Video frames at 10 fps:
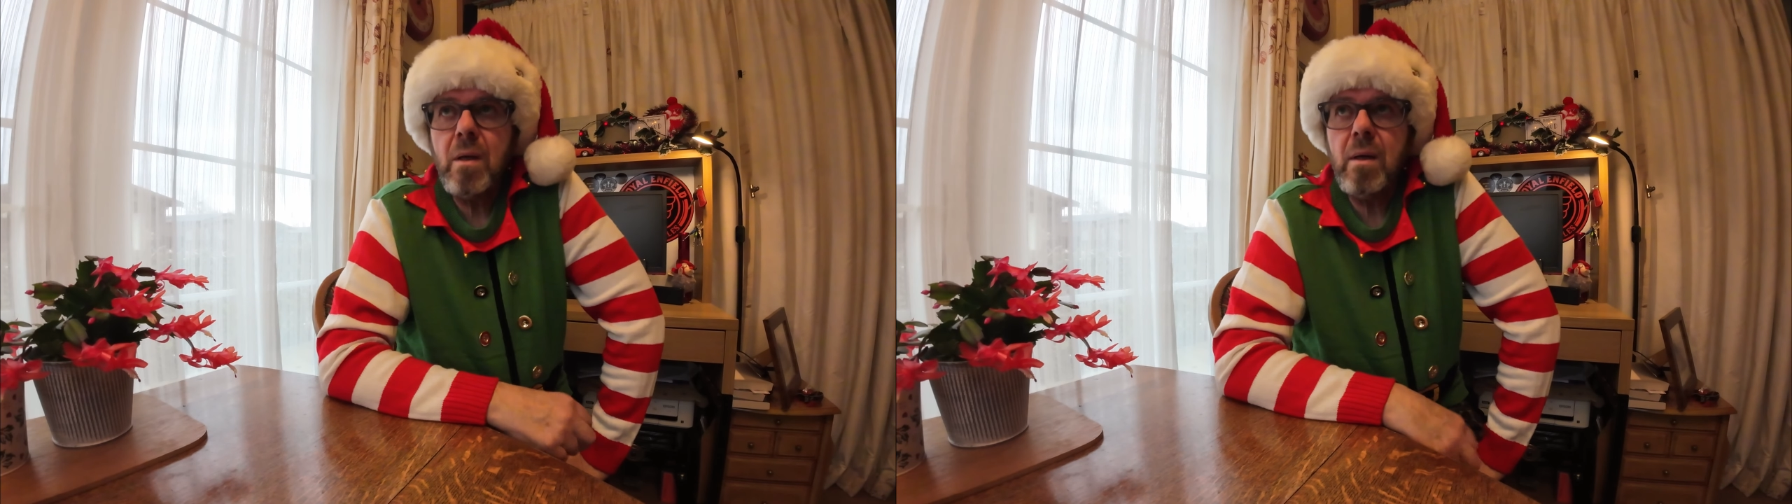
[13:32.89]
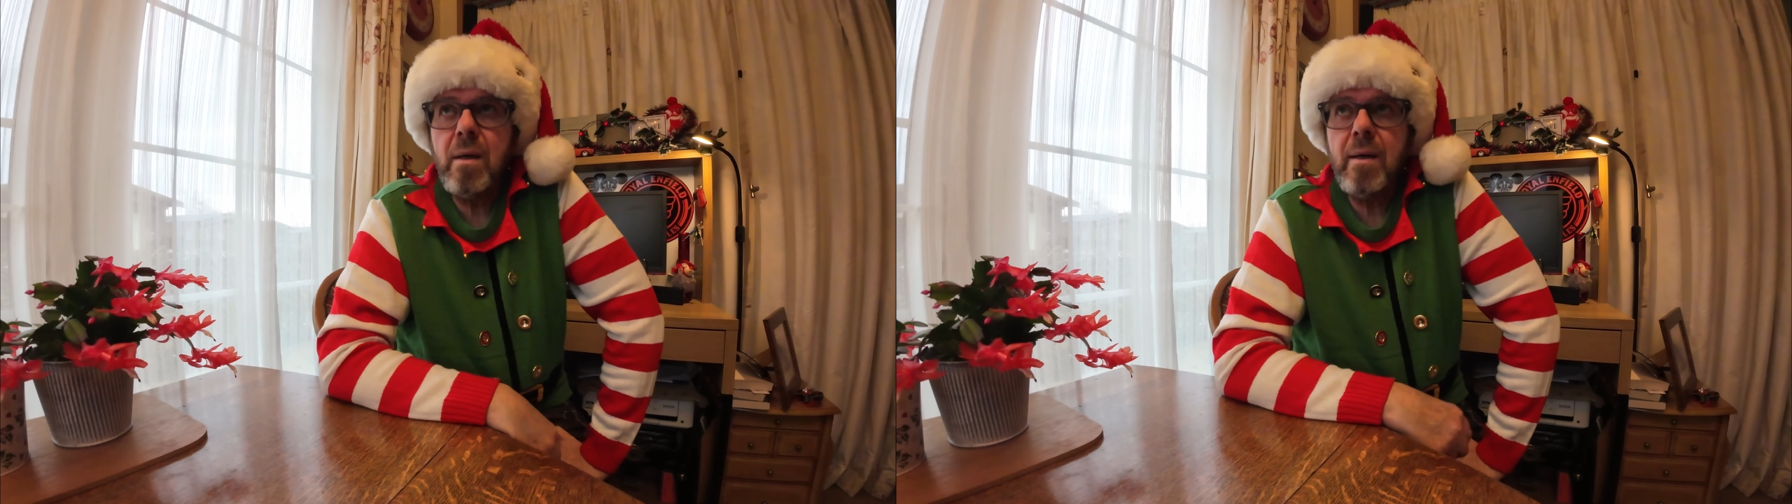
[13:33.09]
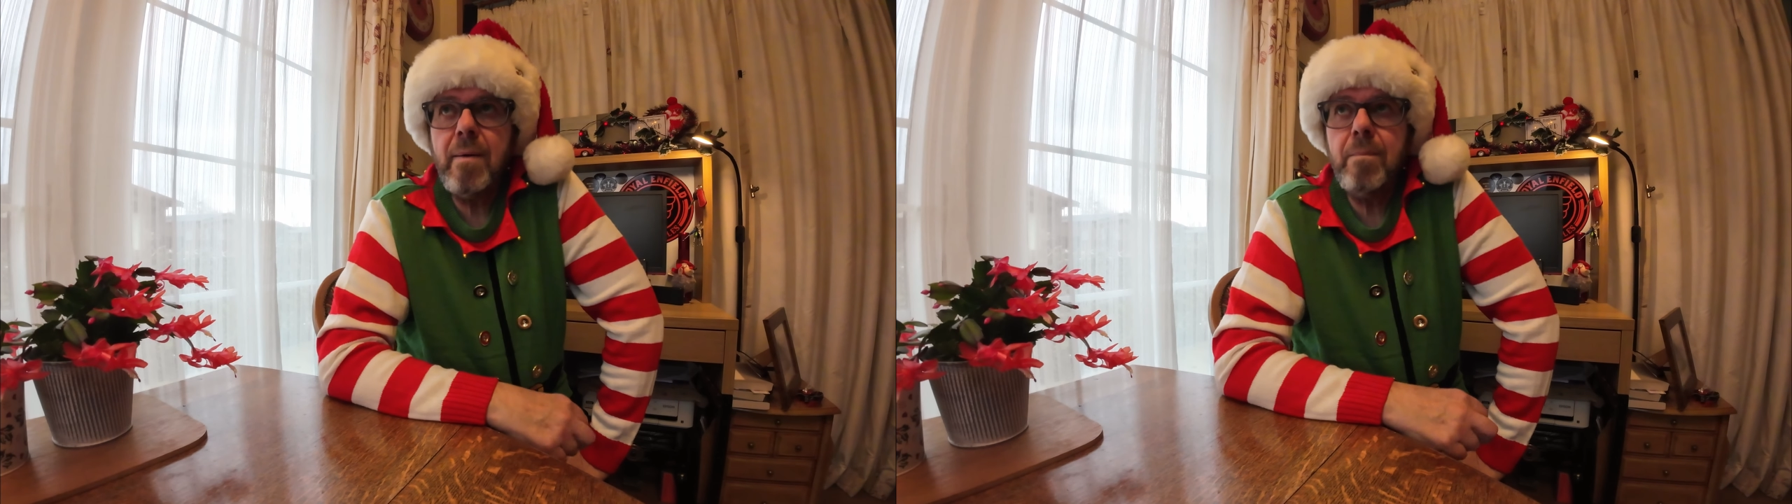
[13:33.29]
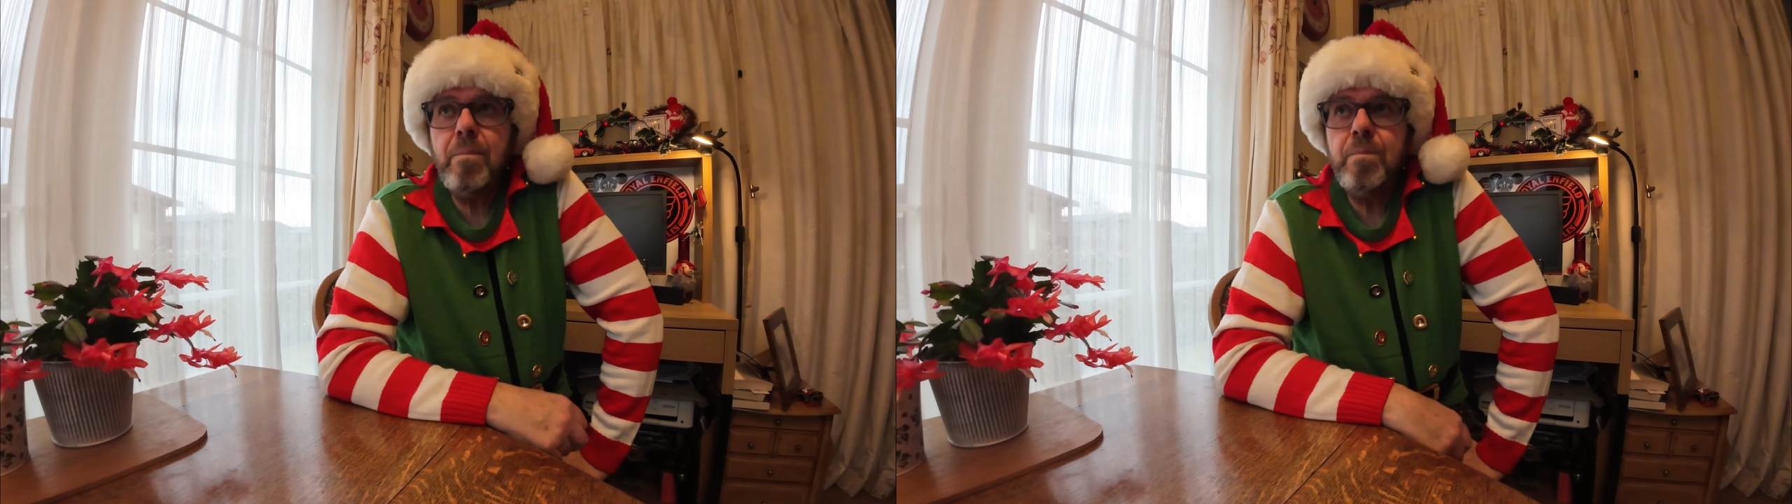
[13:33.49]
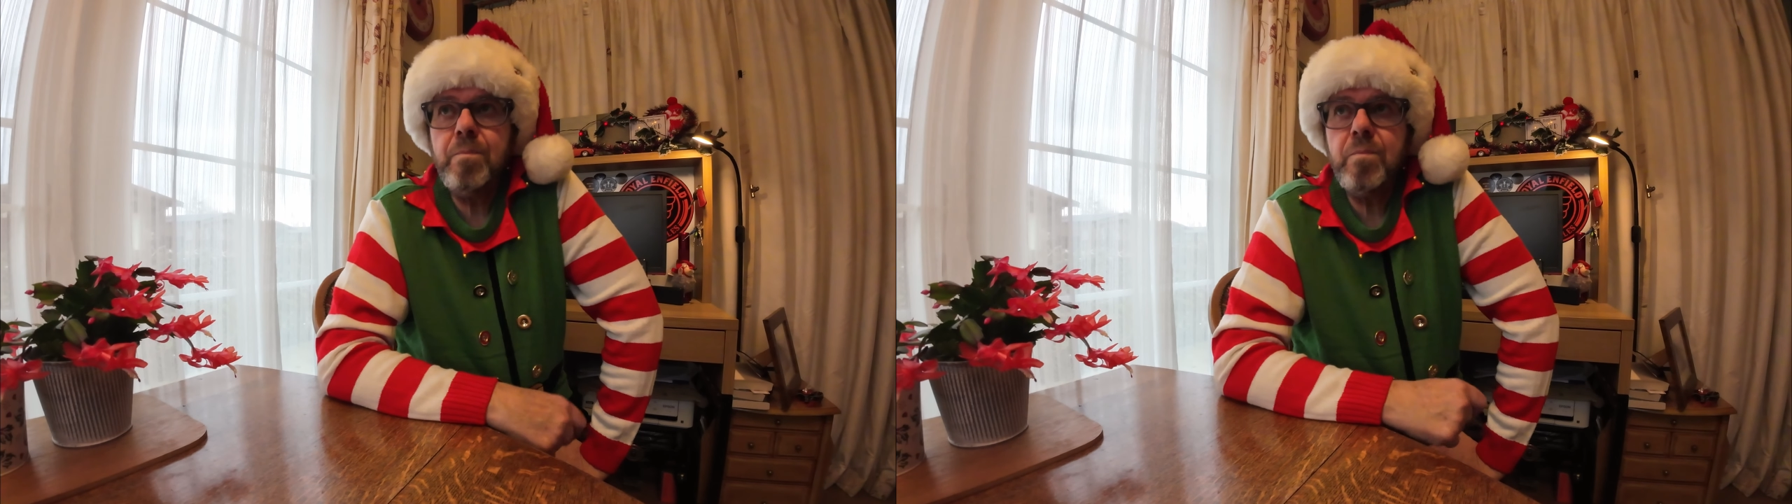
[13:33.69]

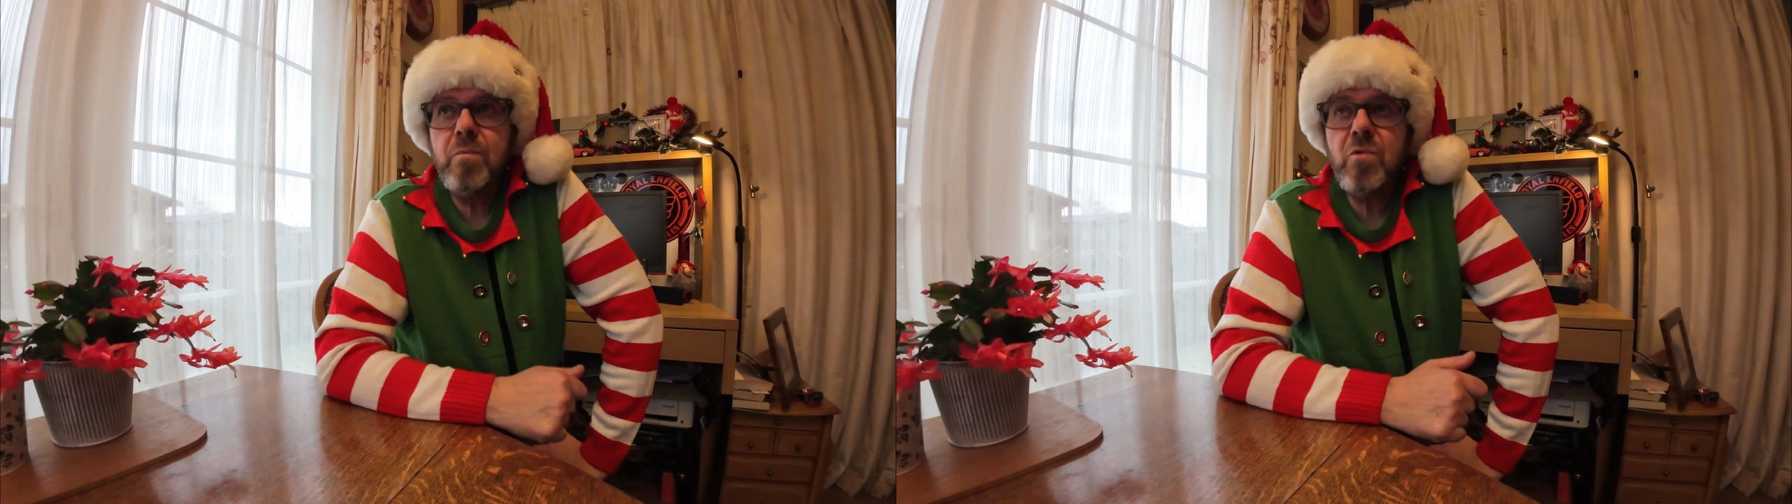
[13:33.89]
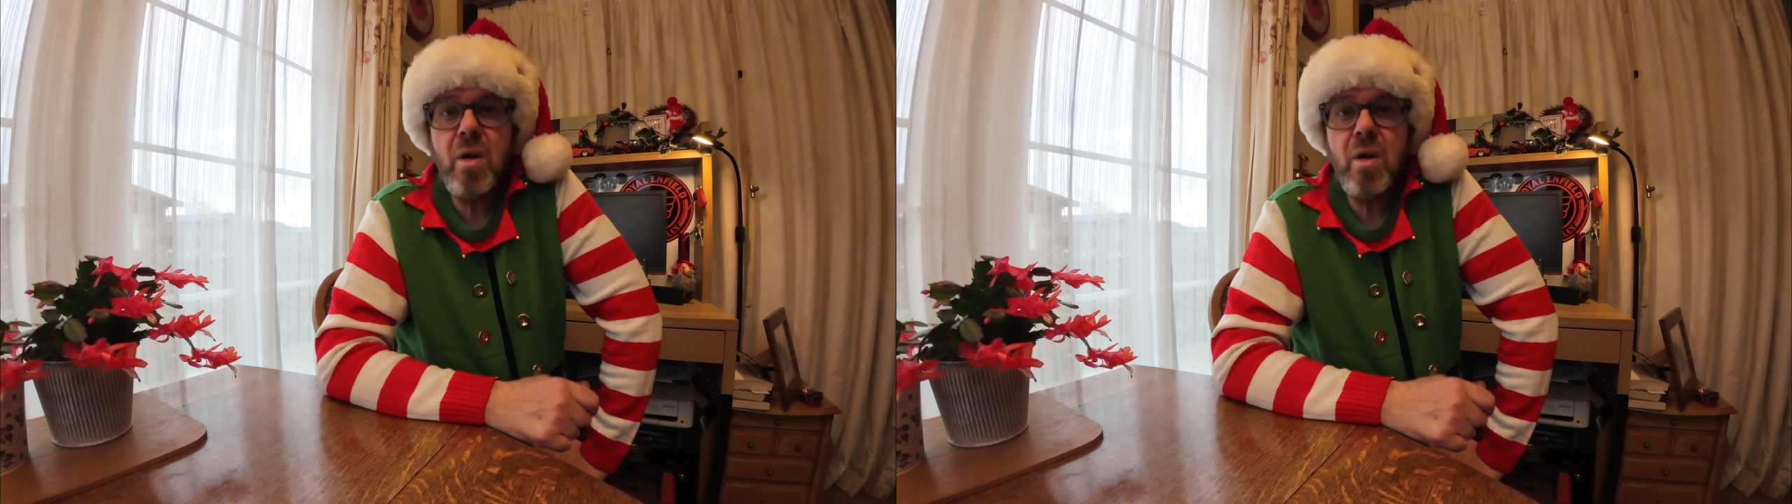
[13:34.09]
So